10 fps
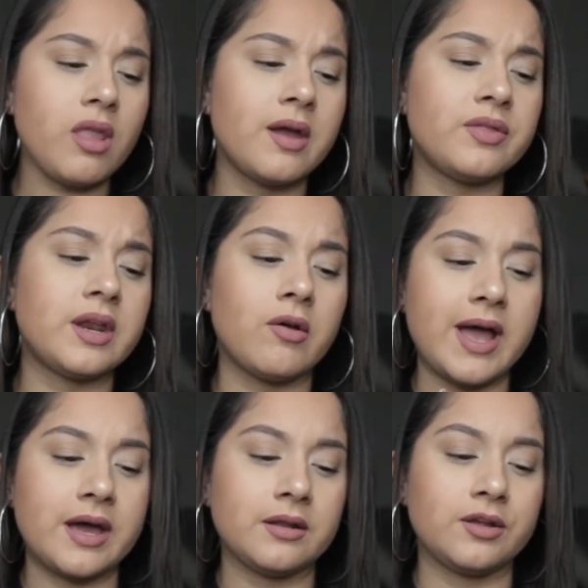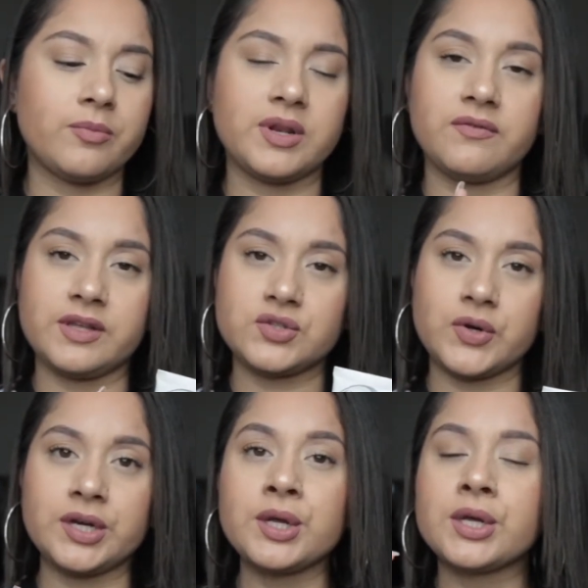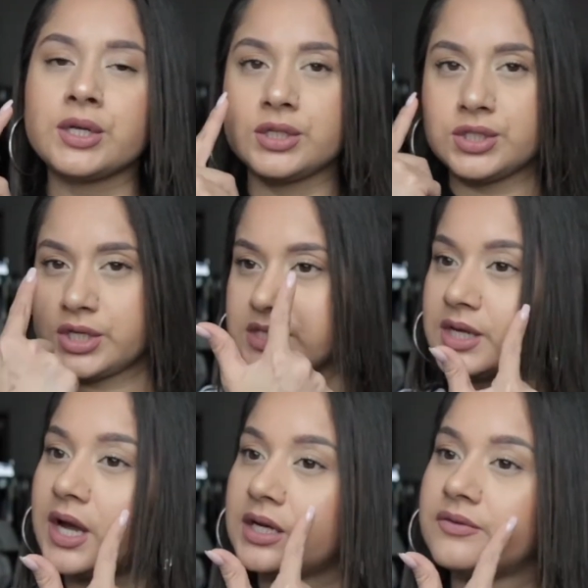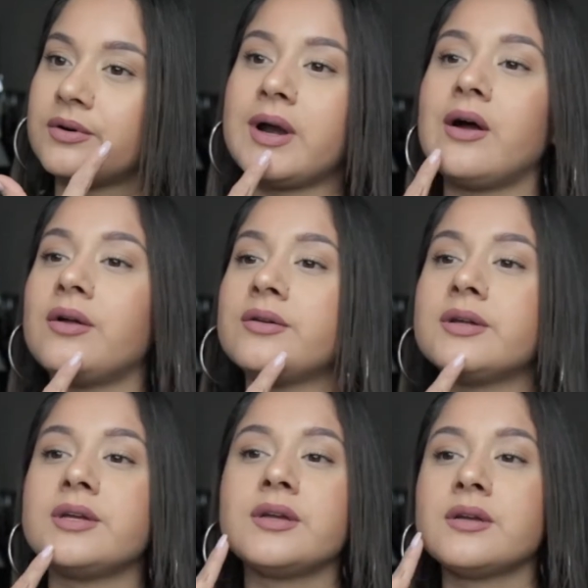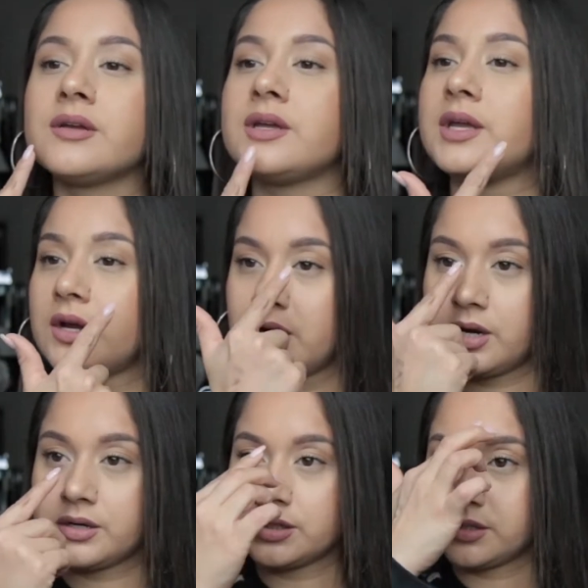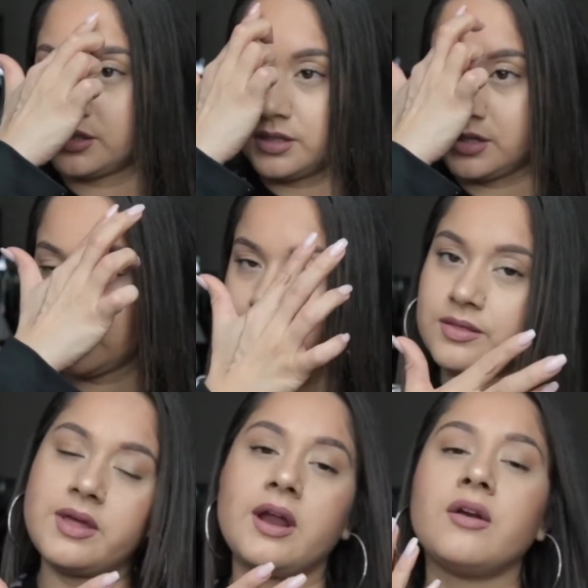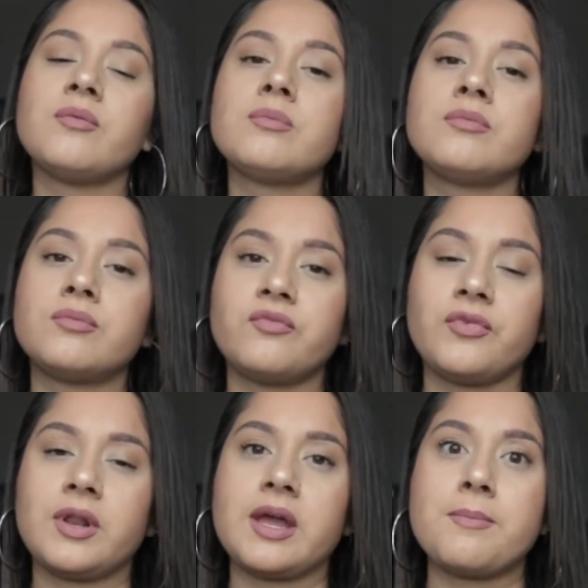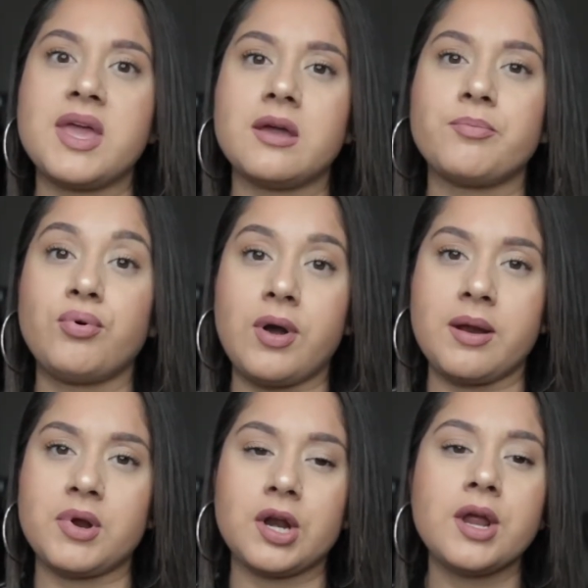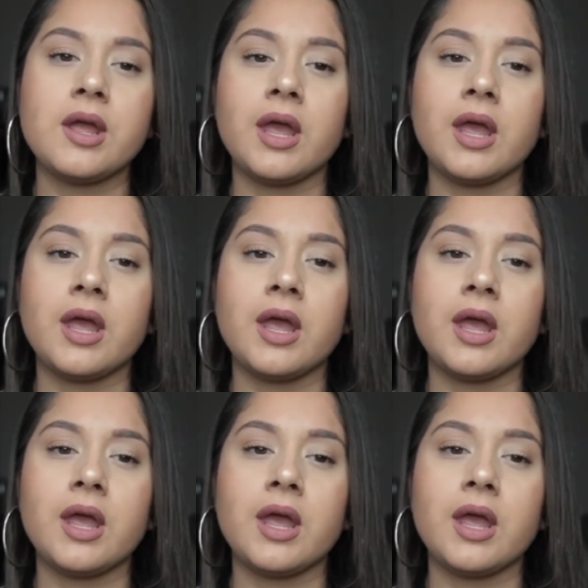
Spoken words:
and then I'll add a little bit of this one just kind of around here and there for like a makeup primer.